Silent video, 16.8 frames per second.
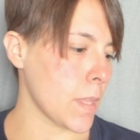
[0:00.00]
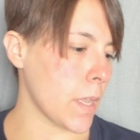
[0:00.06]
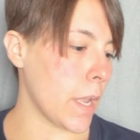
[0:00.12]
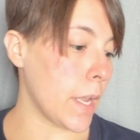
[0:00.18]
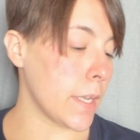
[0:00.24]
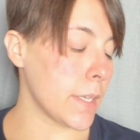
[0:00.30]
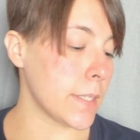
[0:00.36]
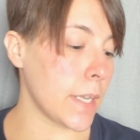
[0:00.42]

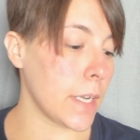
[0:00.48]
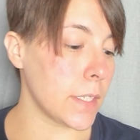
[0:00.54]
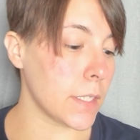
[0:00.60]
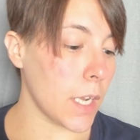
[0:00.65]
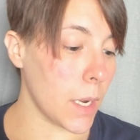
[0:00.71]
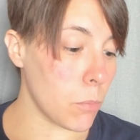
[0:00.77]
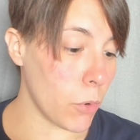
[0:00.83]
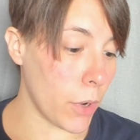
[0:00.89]
as a
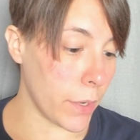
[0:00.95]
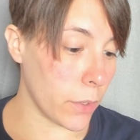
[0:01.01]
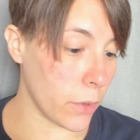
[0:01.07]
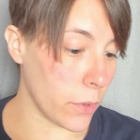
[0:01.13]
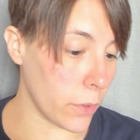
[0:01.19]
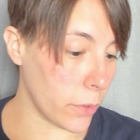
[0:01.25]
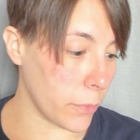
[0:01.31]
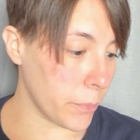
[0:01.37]
typewriter
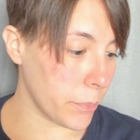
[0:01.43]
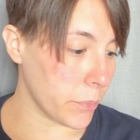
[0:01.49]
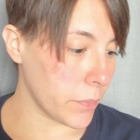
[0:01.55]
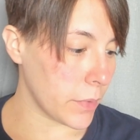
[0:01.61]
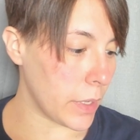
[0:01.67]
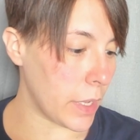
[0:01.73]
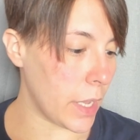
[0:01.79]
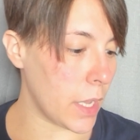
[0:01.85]
girl
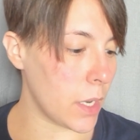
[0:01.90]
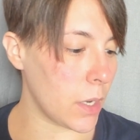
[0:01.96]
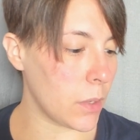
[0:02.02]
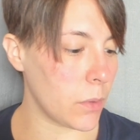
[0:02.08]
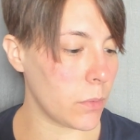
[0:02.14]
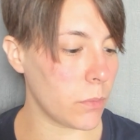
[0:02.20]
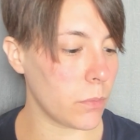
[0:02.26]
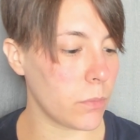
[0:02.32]

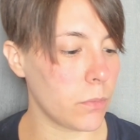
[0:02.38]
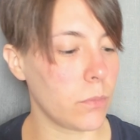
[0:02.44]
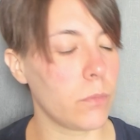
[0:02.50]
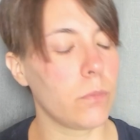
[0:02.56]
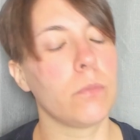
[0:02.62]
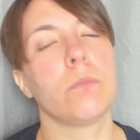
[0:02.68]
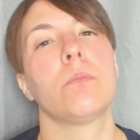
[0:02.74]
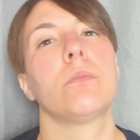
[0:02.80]
and
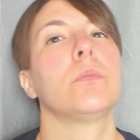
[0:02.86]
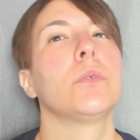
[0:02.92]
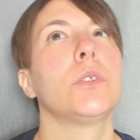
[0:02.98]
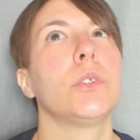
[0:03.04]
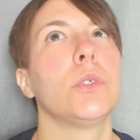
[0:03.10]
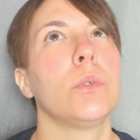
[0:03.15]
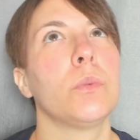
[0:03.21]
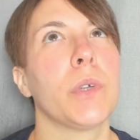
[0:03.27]

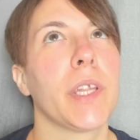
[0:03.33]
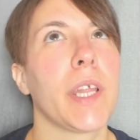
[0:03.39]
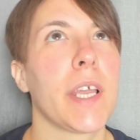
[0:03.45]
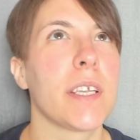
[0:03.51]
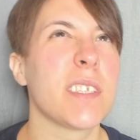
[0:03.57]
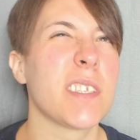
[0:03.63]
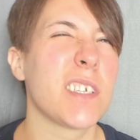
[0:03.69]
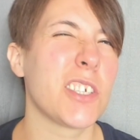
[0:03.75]
soon
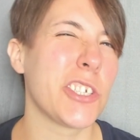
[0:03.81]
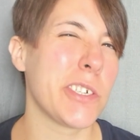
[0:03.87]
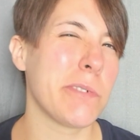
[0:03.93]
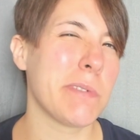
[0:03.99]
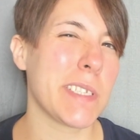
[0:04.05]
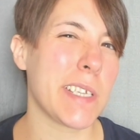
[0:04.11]
realized that she was